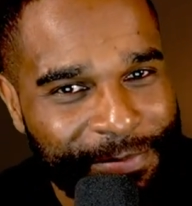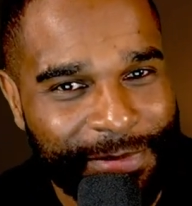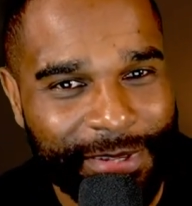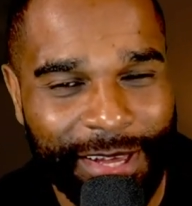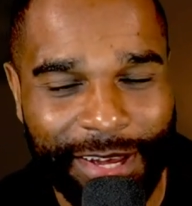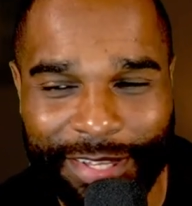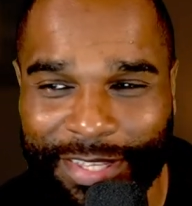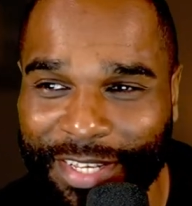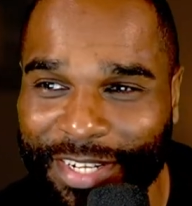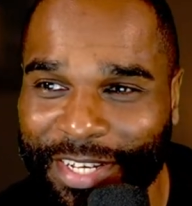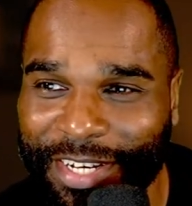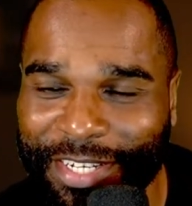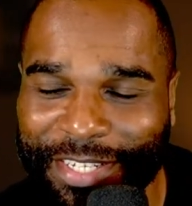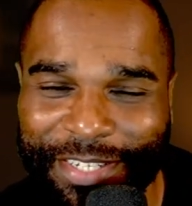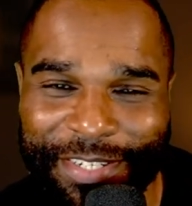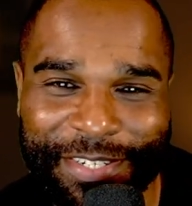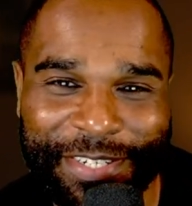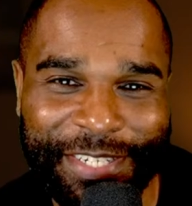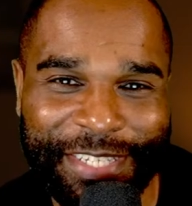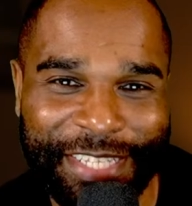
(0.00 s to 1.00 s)
I don't know.
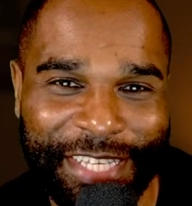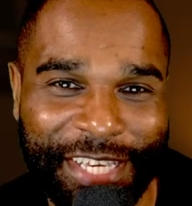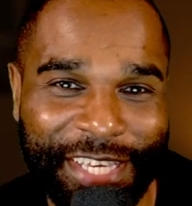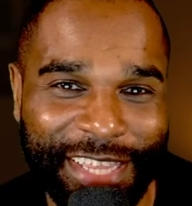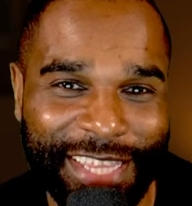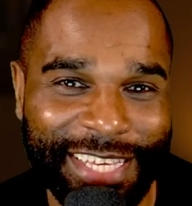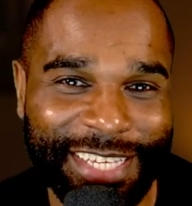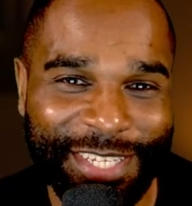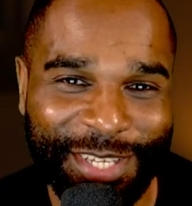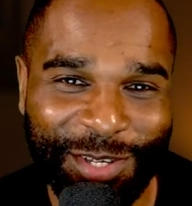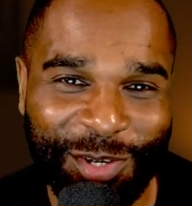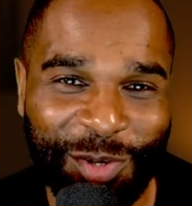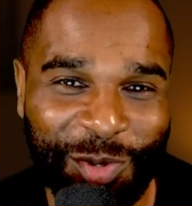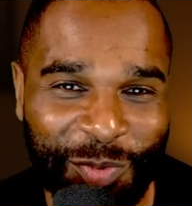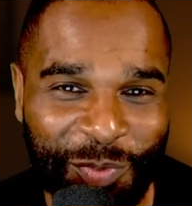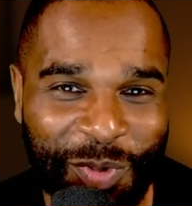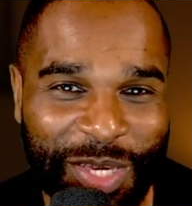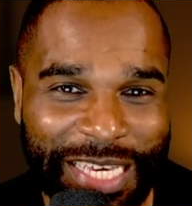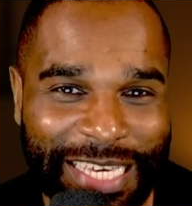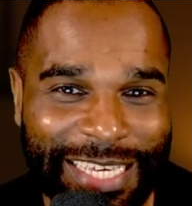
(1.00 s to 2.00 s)
This
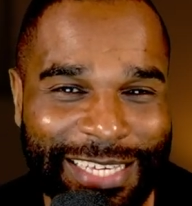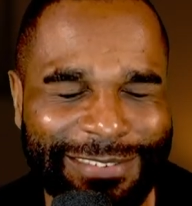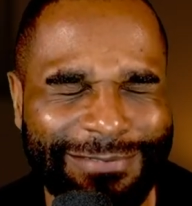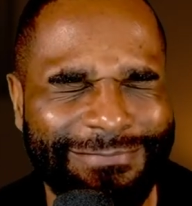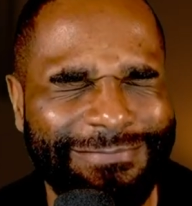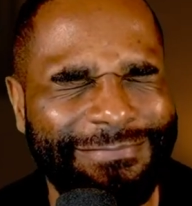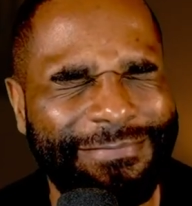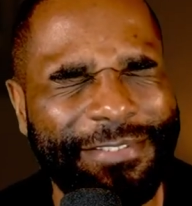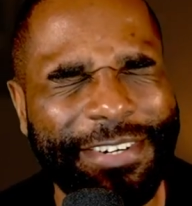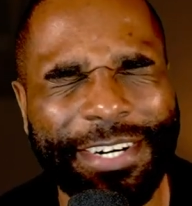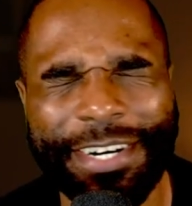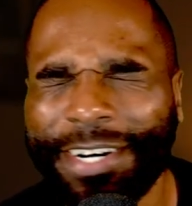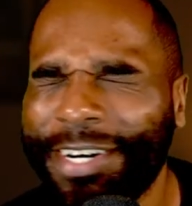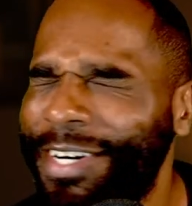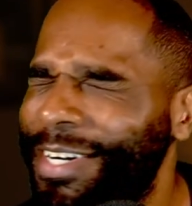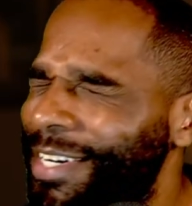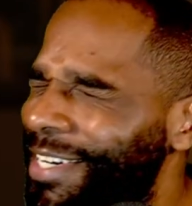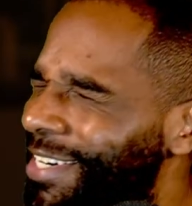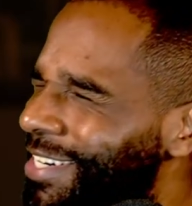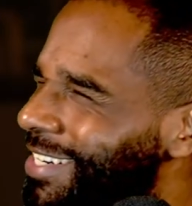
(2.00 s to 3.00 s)
could be.
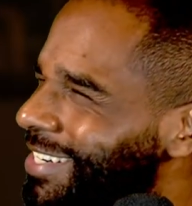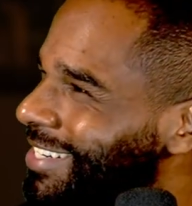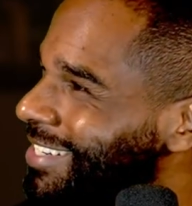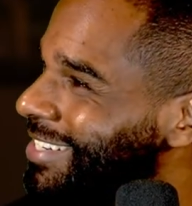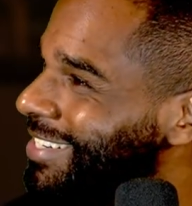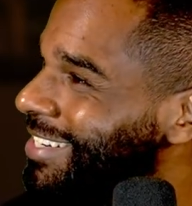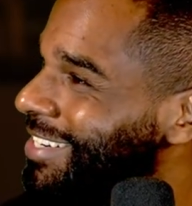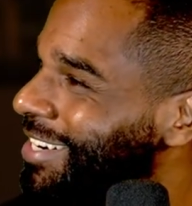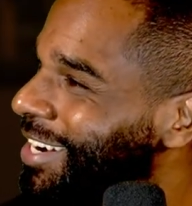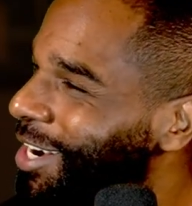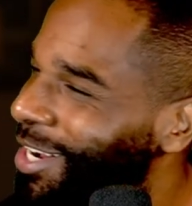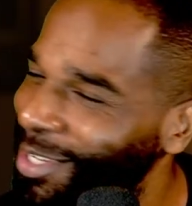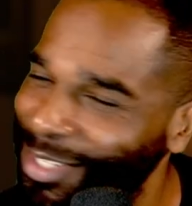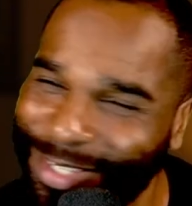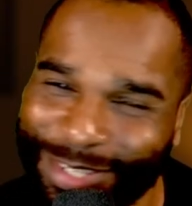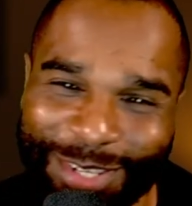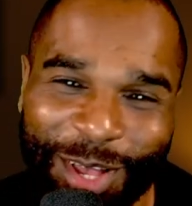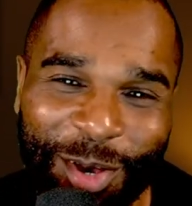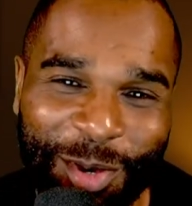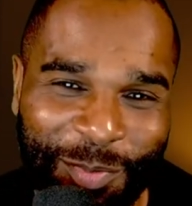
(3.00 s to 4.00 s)
Oh, I
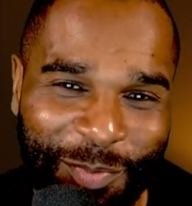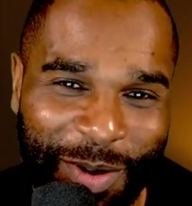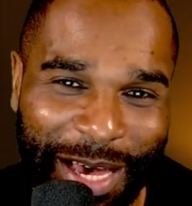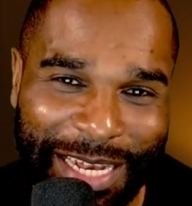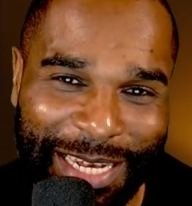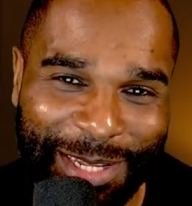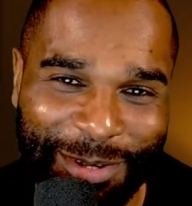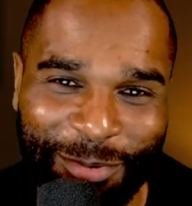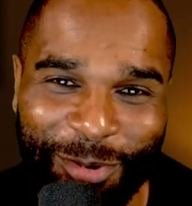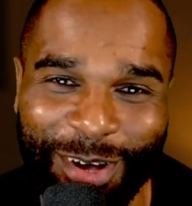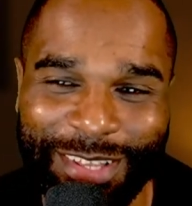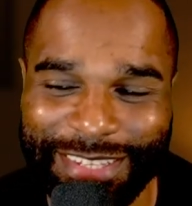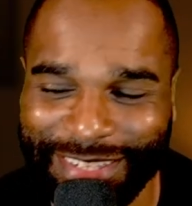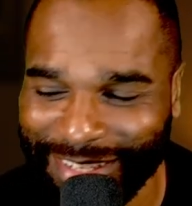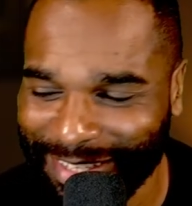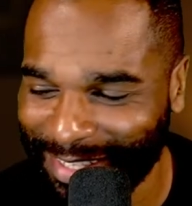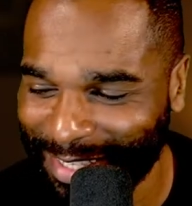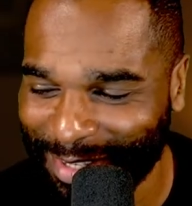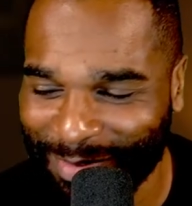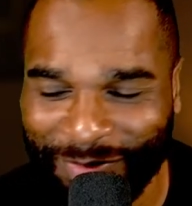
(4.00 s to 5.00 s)
so badly want
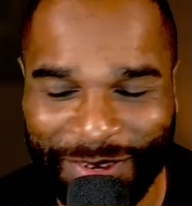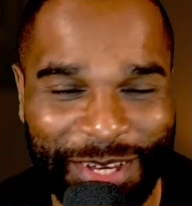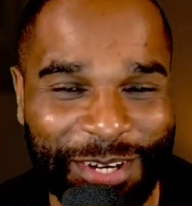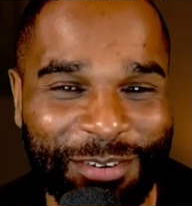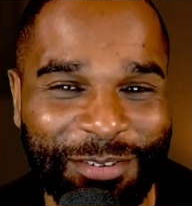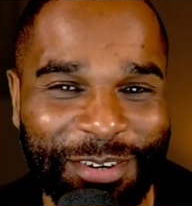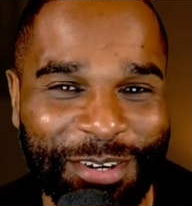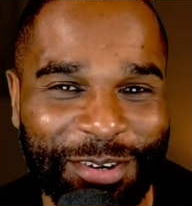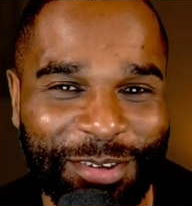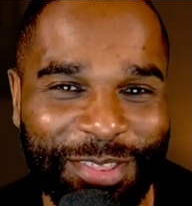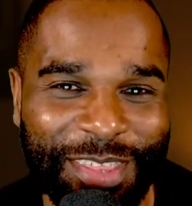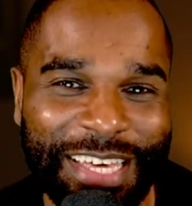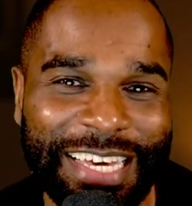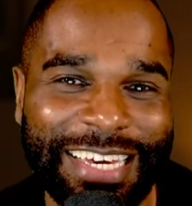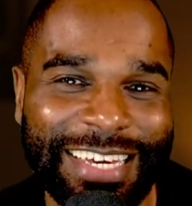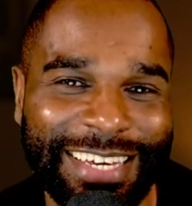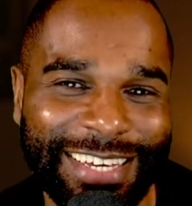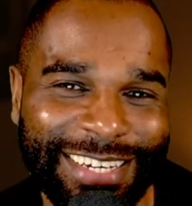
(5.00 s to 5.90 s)
it to be a real thing.